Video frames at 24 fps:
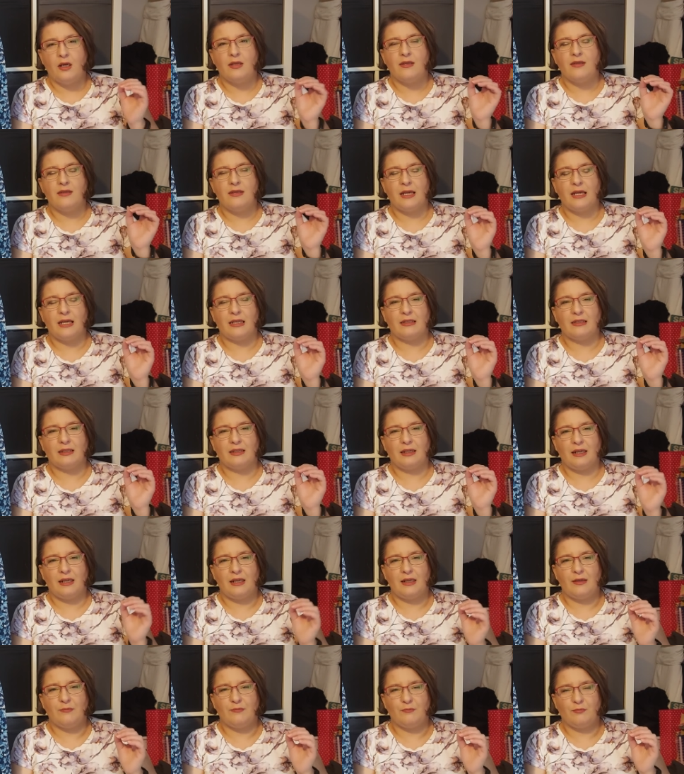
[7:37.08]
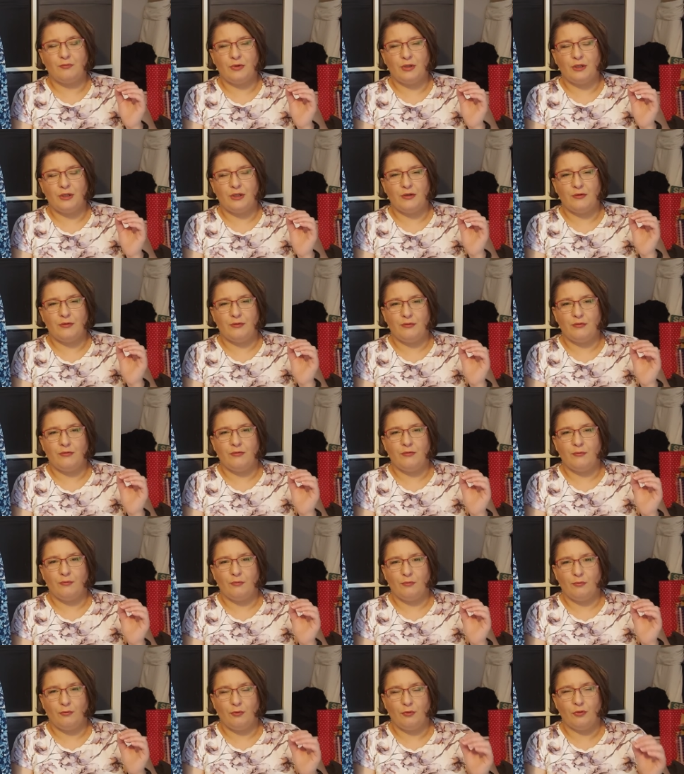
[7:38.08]
that can be
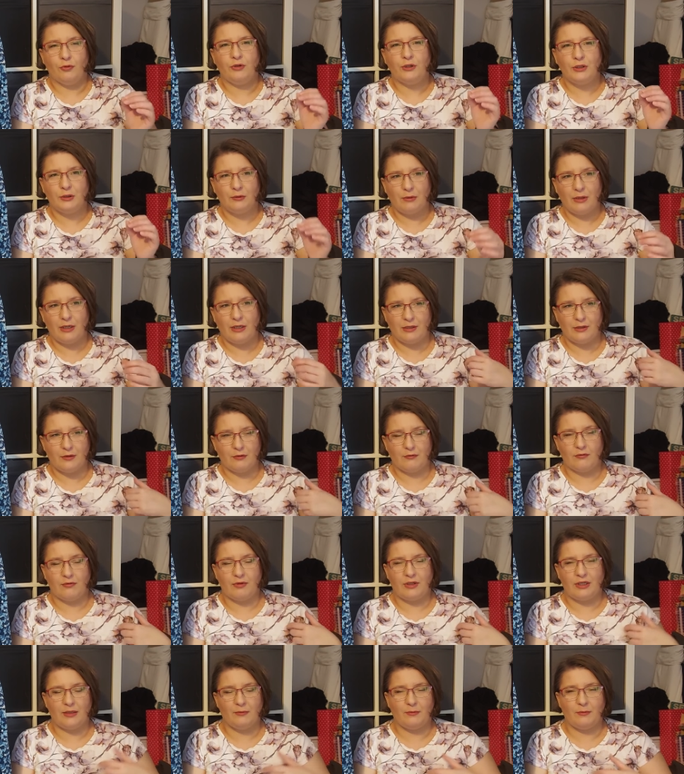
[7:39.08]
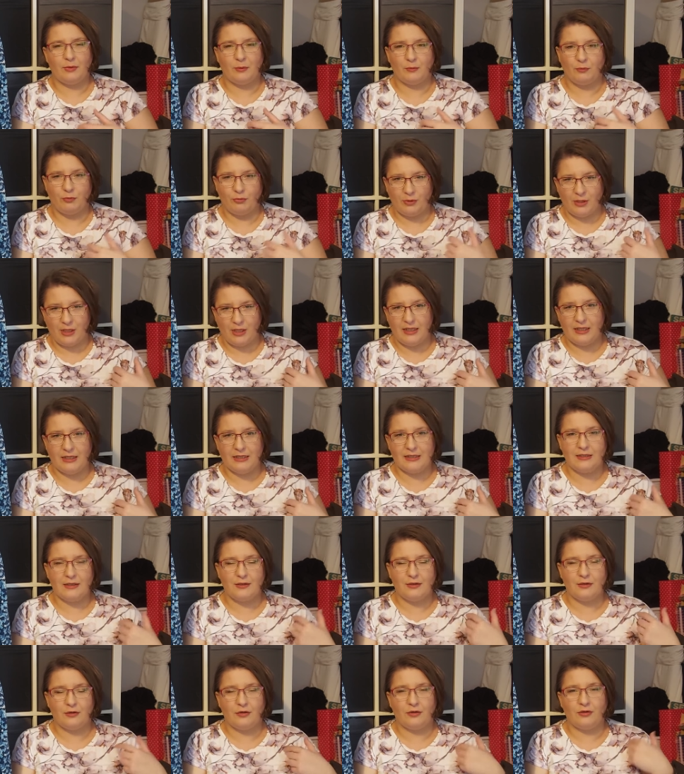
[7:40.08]
multi-way, so can be
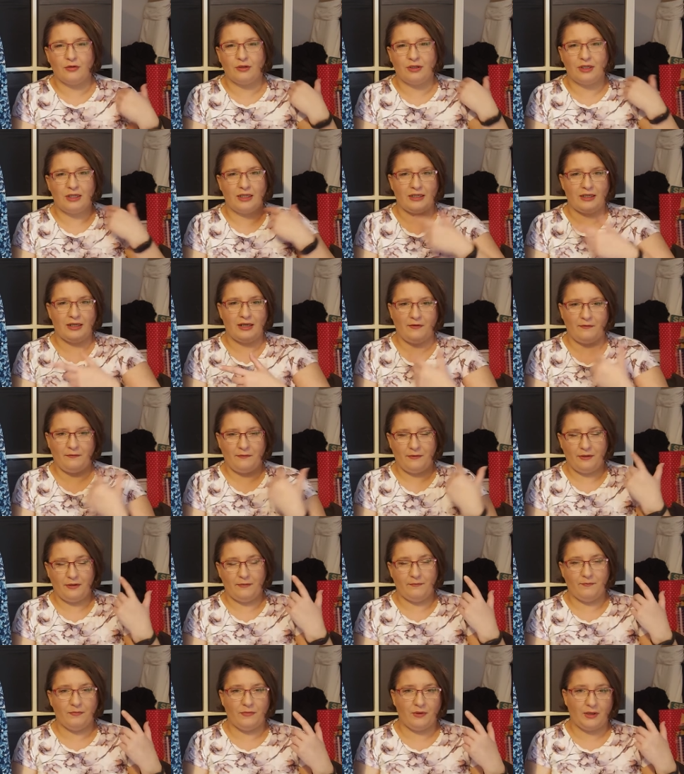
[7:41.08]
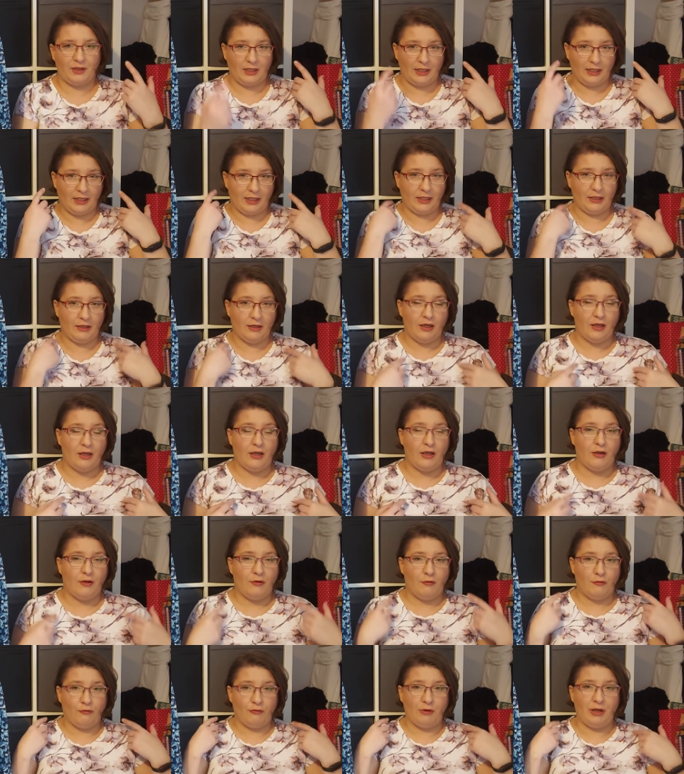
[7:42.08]
braless or can have a like a
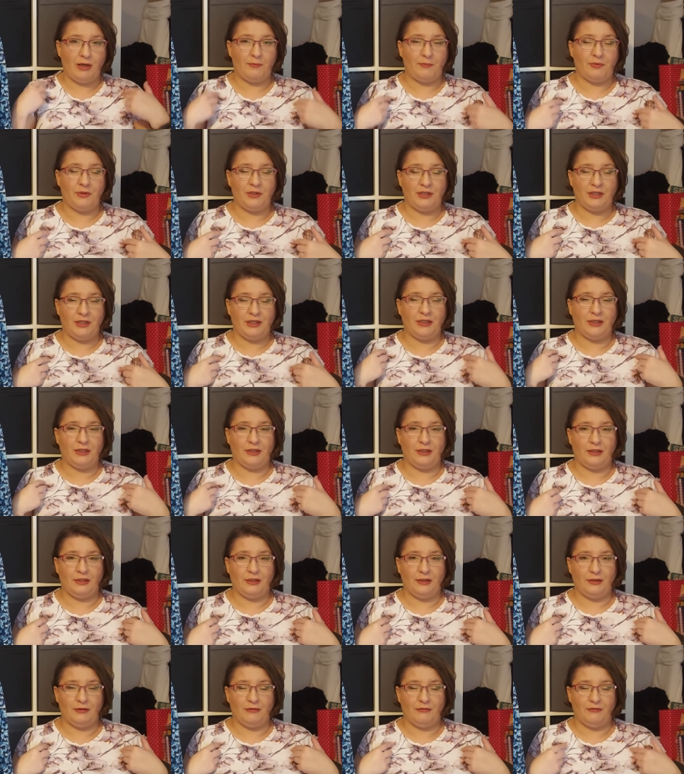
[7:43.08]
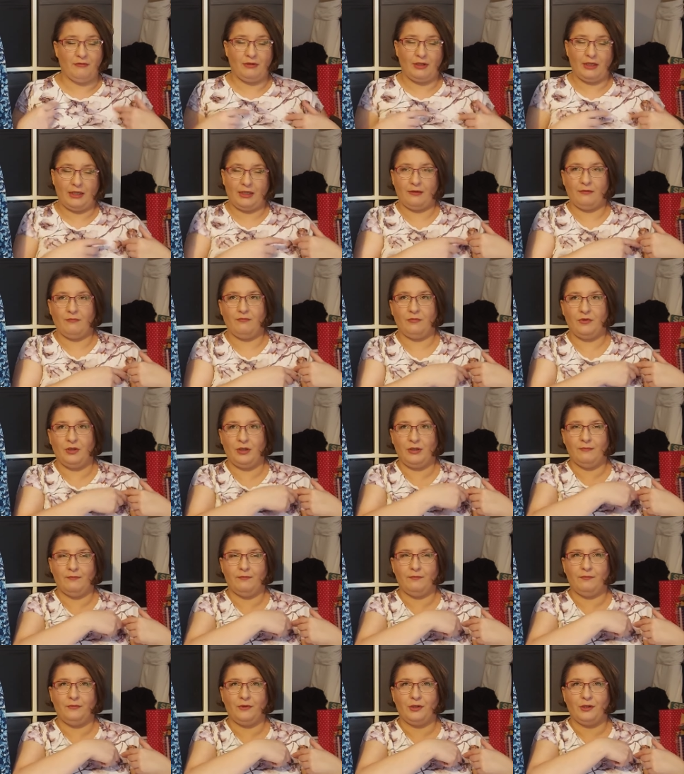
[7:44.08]
wrap thingy like the
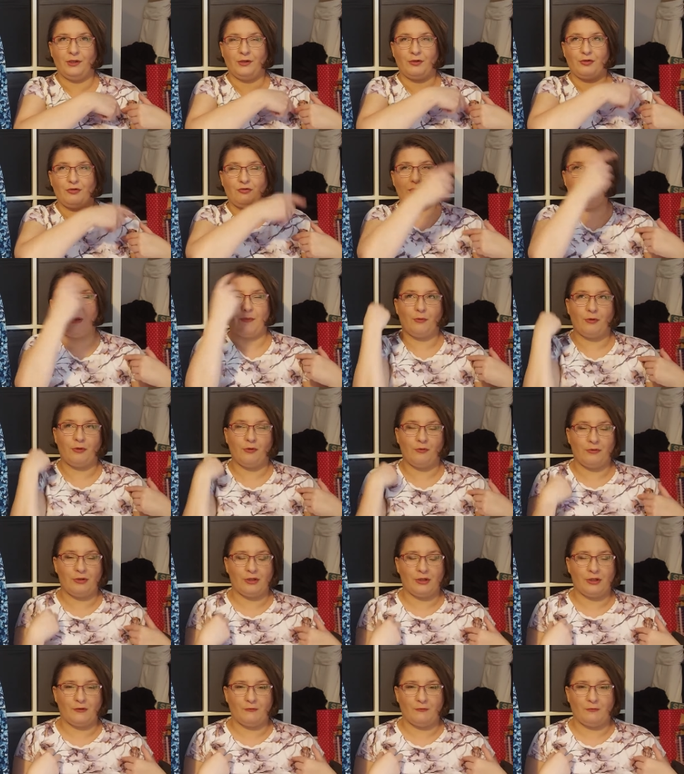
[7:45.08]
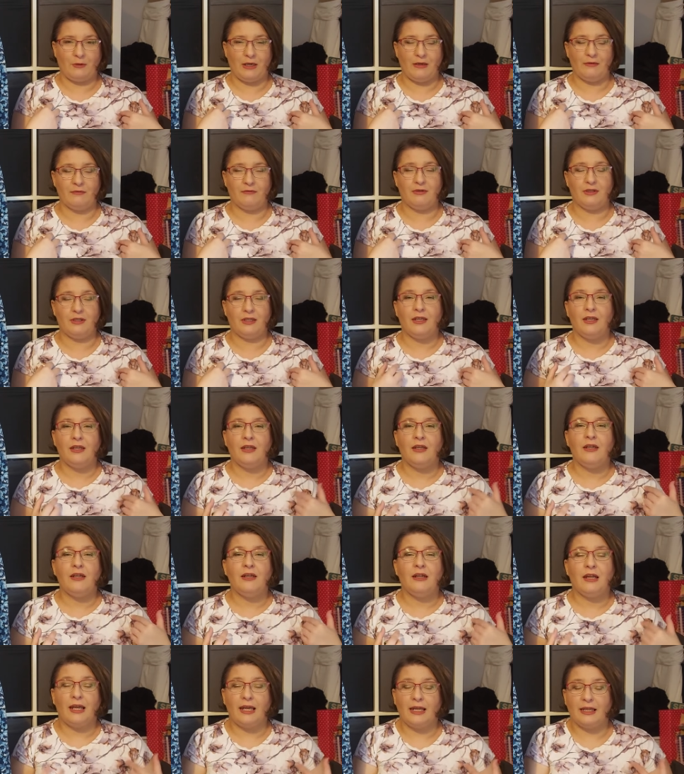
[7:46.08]
strap going around
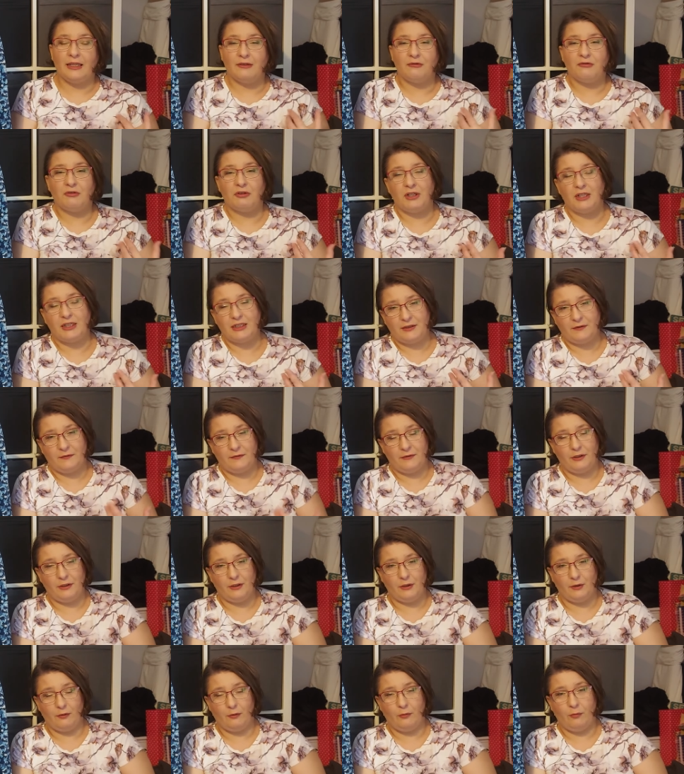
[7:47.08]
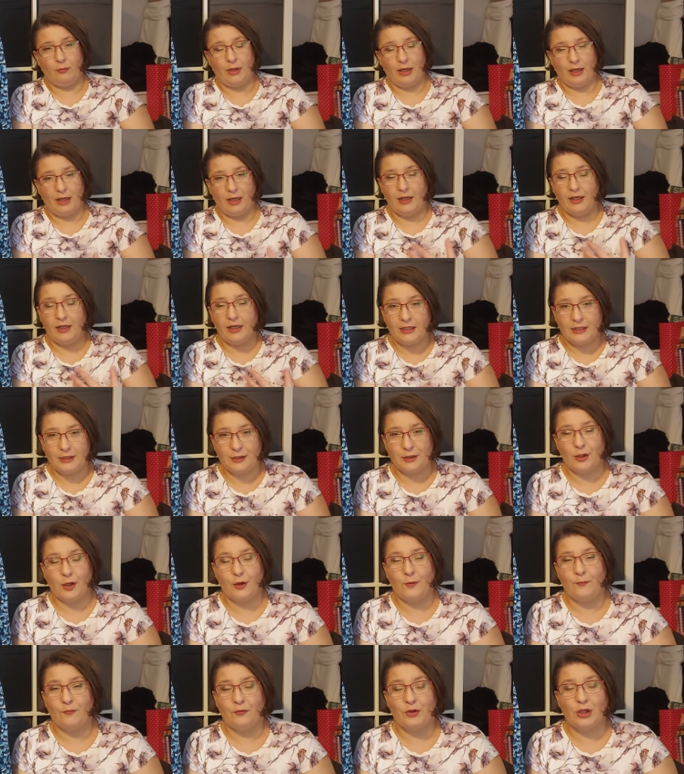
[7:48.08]
and relatively low back. It's,
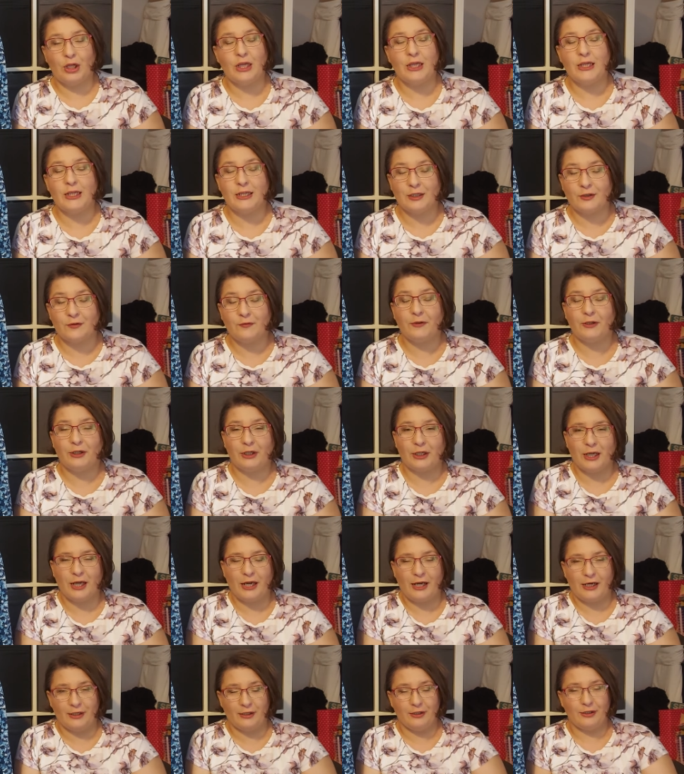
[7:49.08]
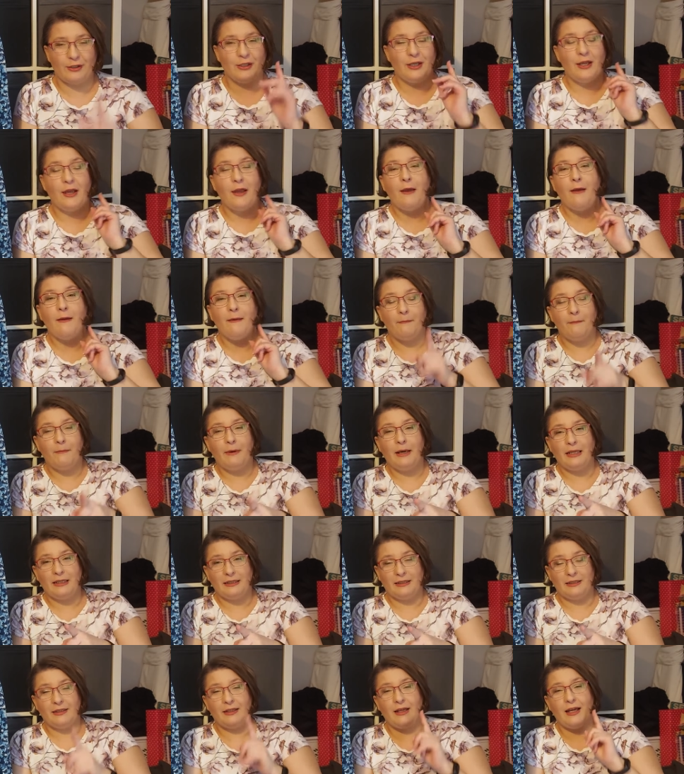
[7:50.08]
it's very hard,
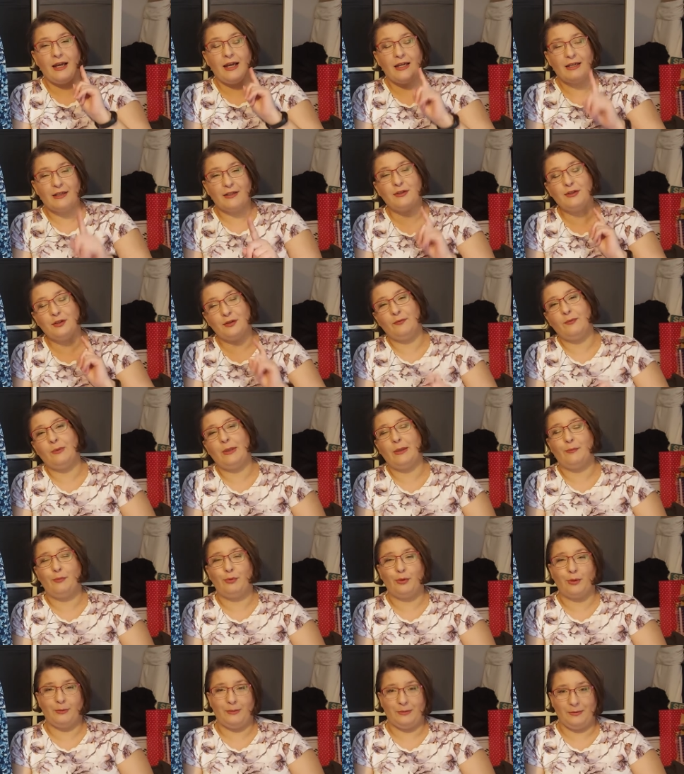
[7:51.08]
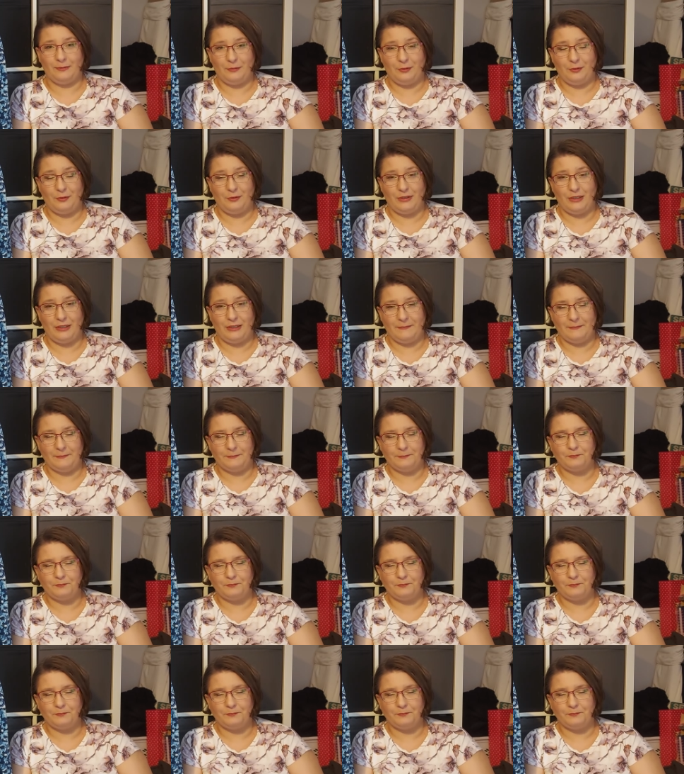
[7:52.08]
but I solved my problem today.